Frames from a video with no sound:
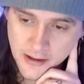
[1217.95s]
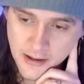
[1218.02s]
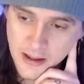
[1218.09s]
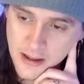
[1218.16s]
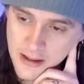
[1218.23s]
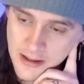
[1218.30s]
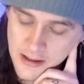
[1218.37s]

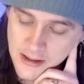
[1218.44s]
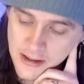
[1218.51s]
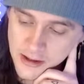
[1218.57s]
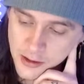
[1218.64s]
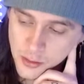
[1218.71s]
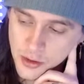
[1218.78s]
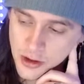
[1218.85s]
And
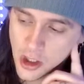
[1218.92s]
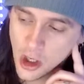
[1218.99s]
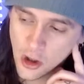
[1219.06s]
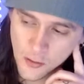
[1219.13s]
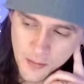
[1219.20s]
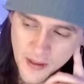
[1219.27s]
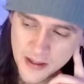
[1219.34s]
you could
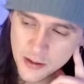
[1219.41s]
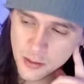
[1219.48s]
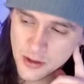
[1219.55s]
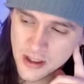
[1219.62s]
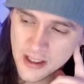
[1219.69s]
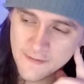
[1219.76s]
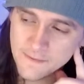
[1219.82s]
hope that you
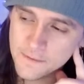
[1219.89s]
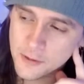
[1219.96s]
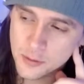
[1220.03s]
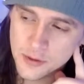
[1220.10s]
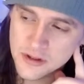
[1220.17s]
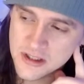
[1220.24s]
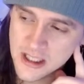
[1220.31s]
could
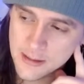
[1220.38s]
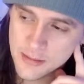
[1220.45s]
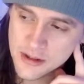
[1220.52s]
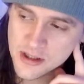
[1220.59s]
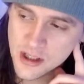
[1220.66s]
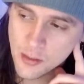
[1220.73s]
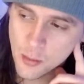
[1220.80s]
influence them
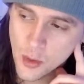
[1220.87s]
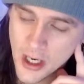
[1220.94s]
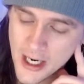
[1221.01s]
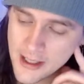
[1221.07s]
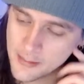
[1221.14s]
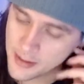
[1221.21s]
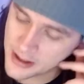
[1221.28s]
in some
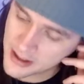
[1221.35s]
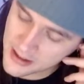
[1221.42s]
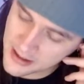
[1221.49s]
way, but